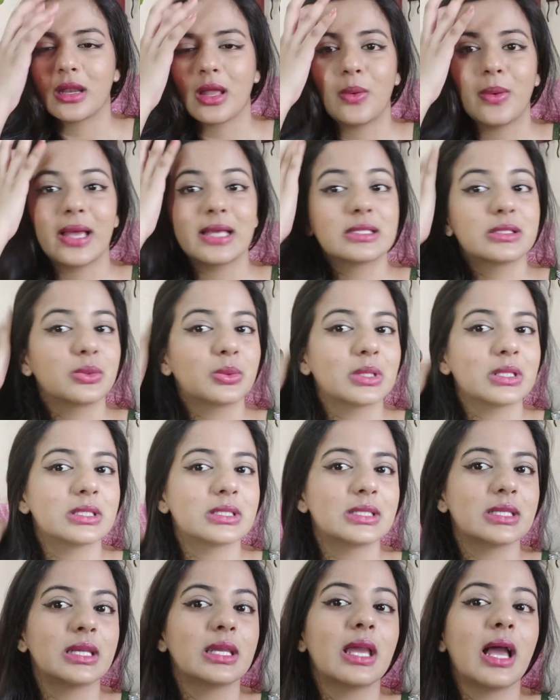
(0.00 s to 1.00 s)
Now as you can
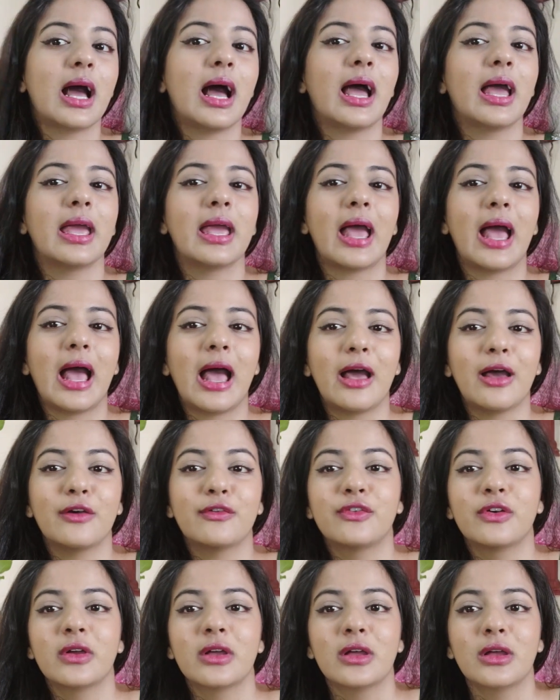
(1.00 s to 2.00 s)
see, I
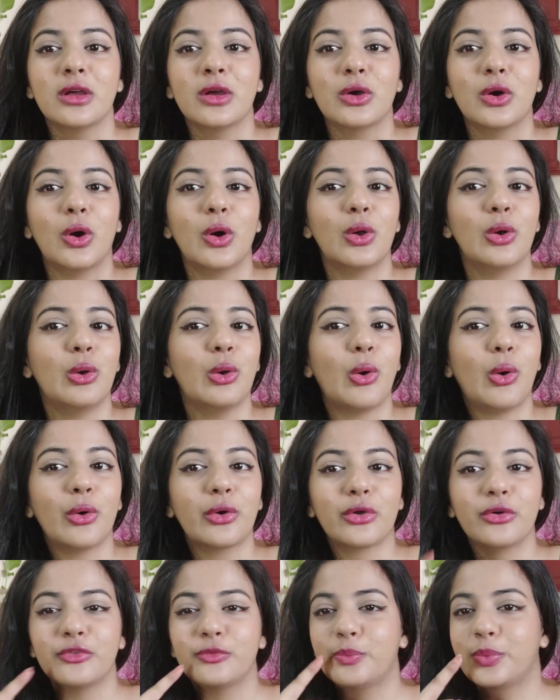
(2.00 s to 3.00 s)
have a
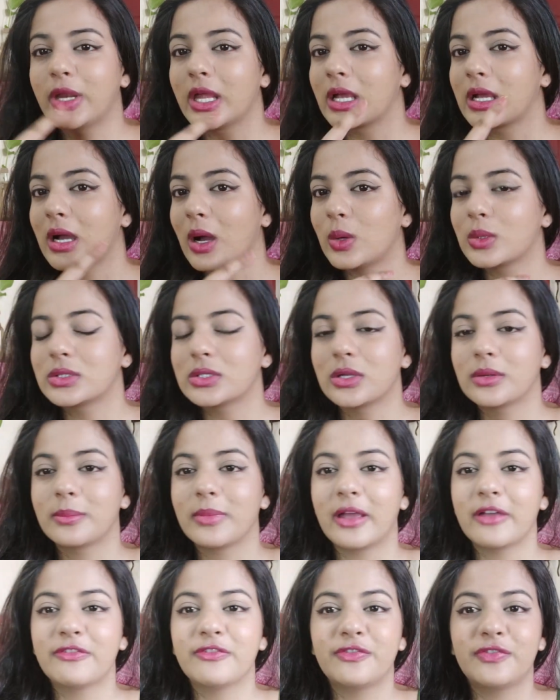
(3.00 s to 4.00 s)
lot of breakouts on
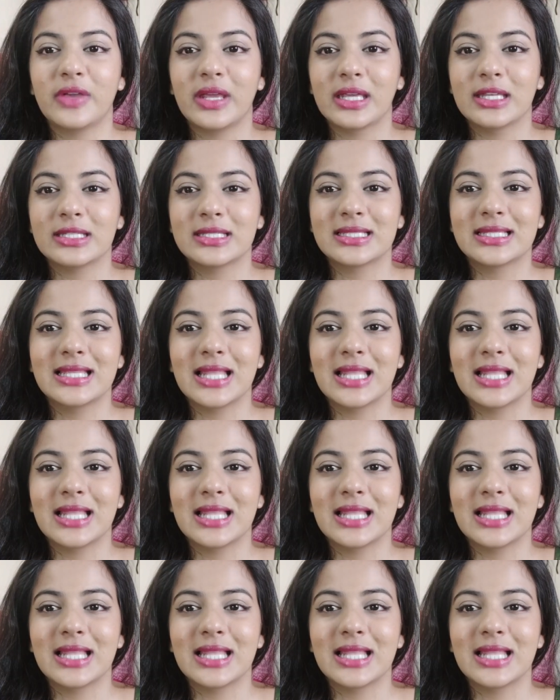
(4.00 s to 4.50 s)
my face.